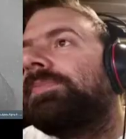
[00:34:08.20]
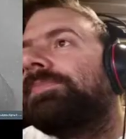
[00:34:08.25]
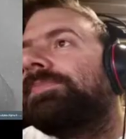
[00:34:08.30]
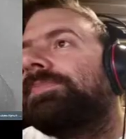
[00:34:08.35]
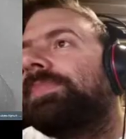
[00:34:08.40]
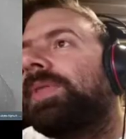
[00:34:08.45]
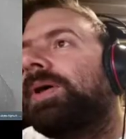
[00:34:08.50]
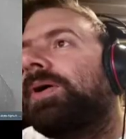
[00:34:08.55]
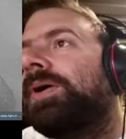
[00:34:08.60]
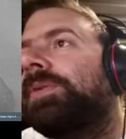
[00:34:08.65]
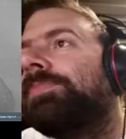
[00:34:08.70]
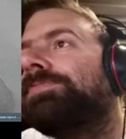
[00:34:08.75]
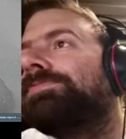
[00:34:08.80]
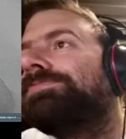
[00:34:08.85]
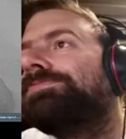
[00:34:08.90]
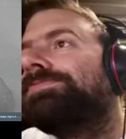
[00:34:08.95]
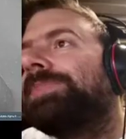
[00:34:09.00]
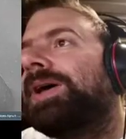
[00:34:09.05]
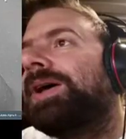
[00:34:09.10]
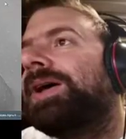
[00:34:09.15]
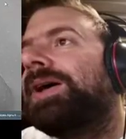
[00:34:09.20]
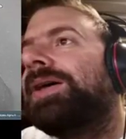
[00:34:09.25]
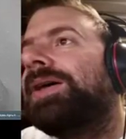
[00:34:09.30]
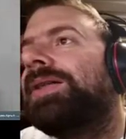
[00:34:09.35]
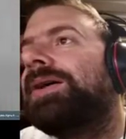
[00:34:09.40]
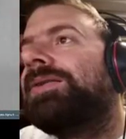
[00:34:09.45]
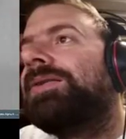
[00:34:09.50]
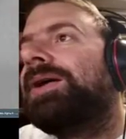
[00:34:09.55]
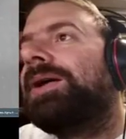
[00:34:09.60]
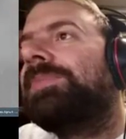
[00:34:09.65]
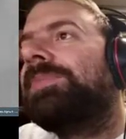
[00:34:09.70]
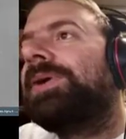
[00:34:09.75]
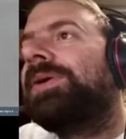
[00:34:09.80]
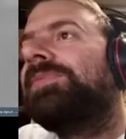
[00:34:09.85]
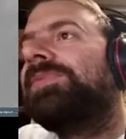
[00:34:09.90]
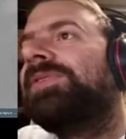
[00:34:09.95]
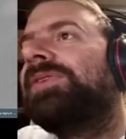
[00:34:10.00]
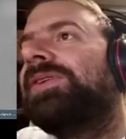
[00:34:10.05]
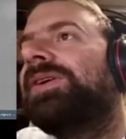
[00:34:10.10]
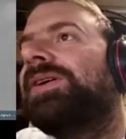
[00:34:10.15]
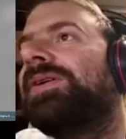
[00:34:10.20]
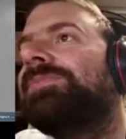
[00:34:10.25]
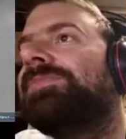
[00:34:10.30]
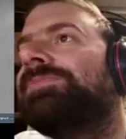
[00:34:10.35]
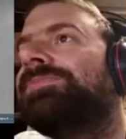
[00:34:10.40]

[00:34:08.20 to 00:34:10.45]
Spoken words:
Nope, there the crap comes again.